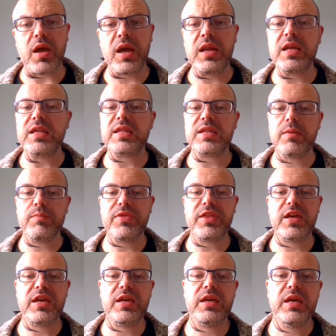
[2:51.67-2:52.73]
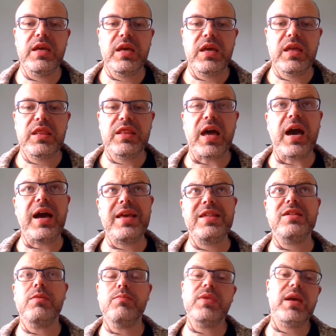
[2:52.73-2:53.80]
And it's something that I
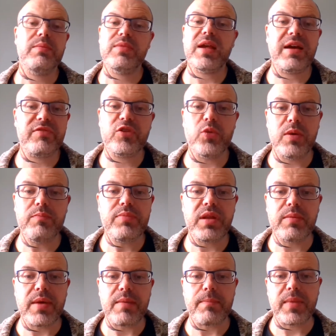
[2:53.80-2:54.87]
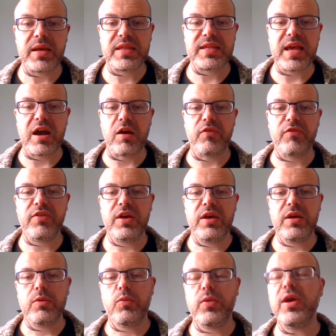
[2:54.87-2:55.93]
sometimes have to implement myself.
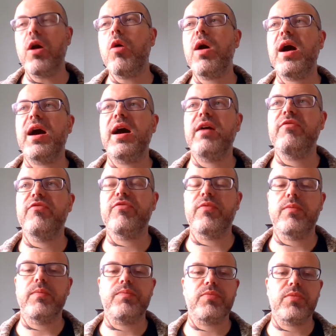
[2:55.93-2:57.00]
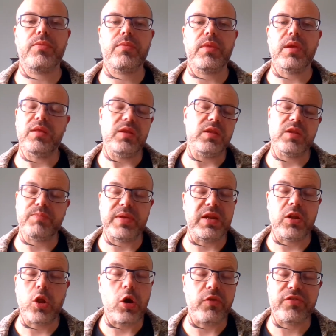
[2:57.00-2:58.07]
We all have, and there's been
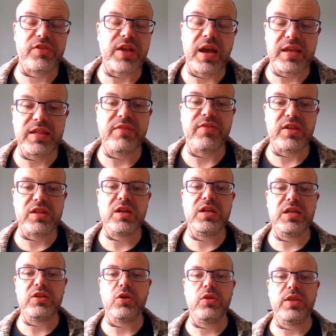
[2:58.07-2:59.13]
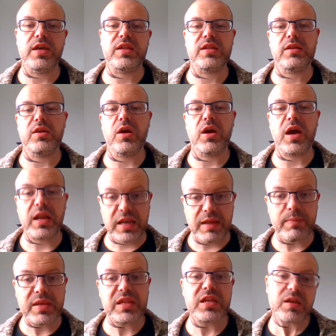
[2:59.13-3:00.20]
a lot of scientific studies on this, a
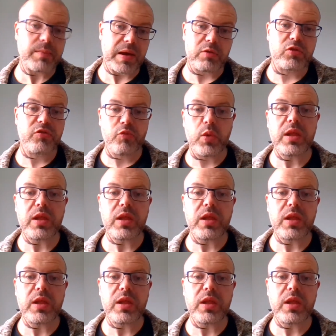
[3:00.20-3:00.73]
limited amount of